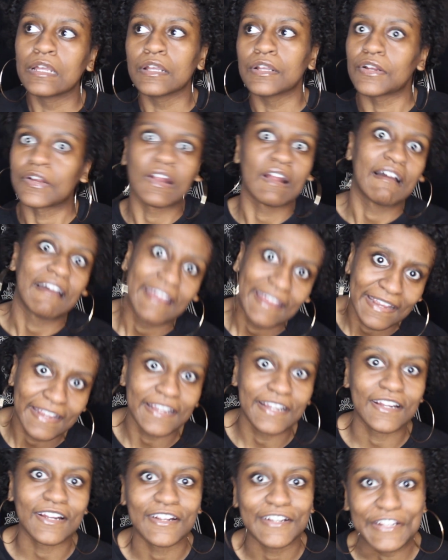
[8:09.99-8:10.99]

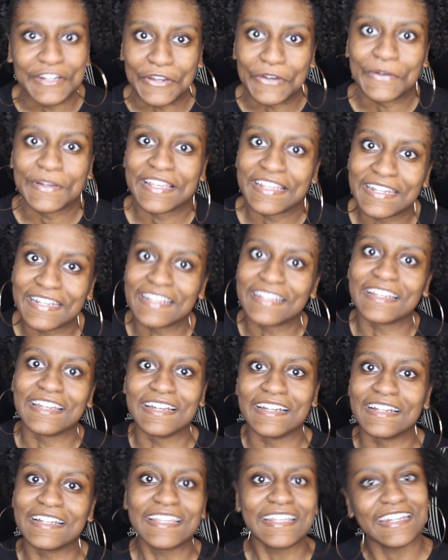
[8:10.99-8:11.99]
crying or, you know, getting
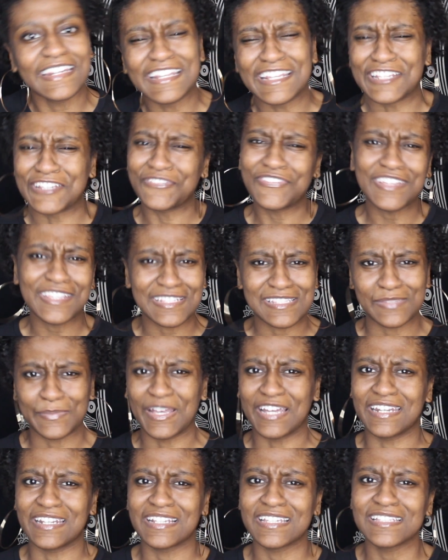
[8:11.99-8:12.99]
your feelings
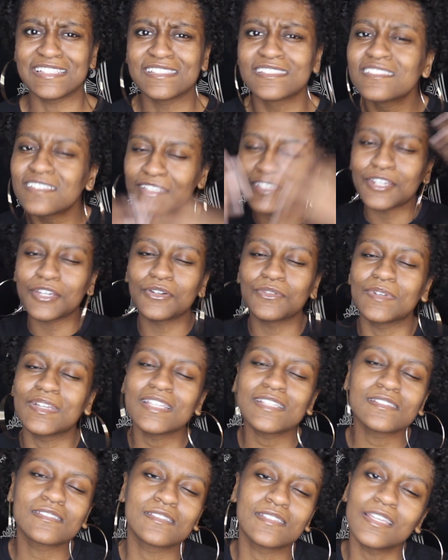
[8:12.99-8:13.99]
about it, because, you know,
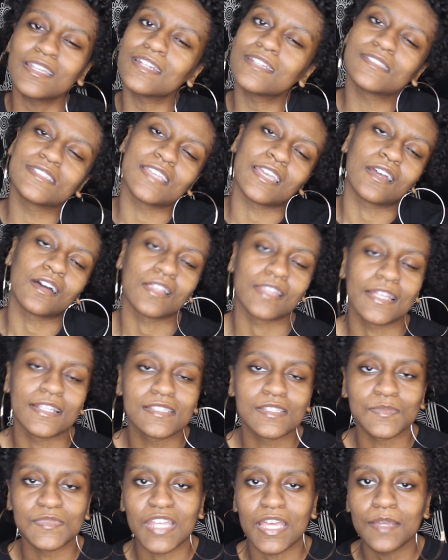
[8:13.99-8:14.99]
it doesn't take all that
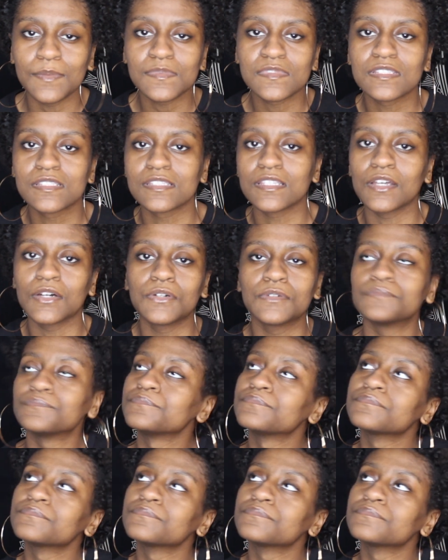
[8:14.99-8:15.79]
sometimes. So